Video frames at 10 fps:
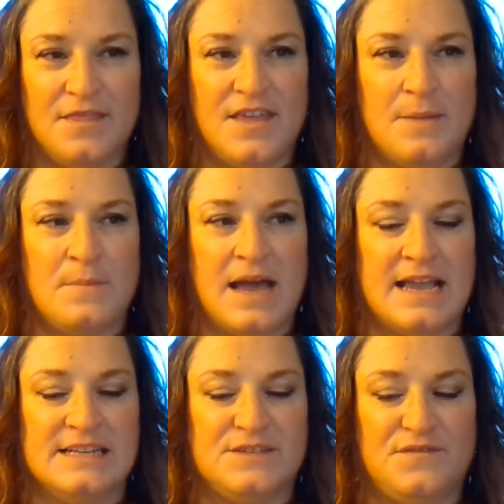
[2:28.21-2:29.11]
They
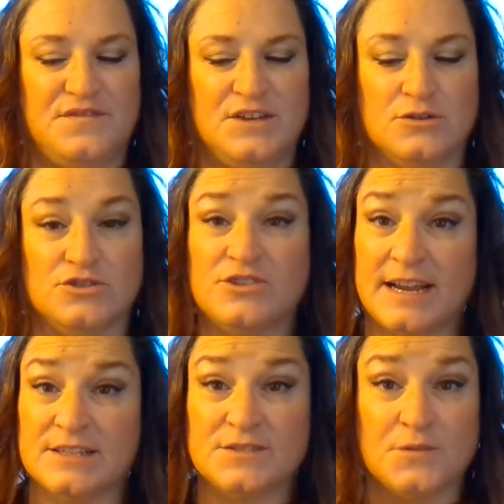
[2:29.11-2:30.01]
might feel
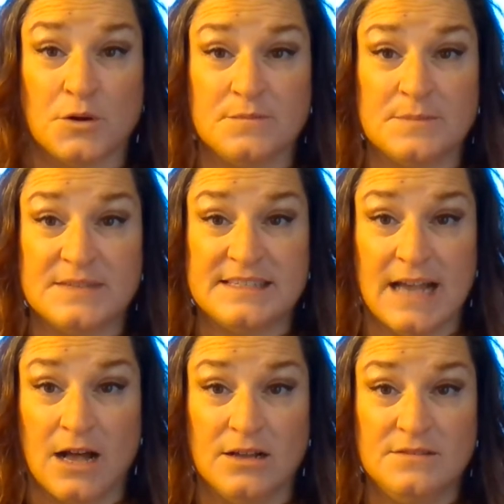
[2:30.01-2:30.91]
transformed
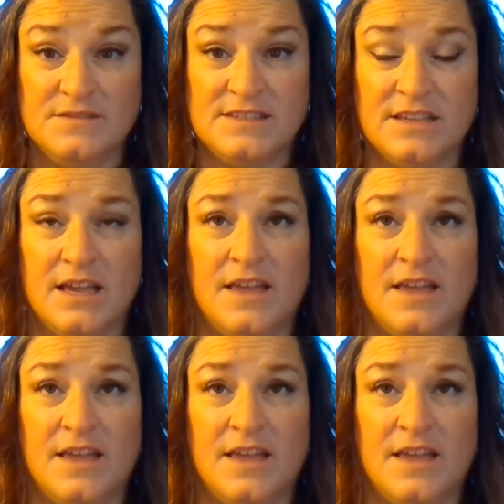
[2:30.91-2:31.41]
themselves.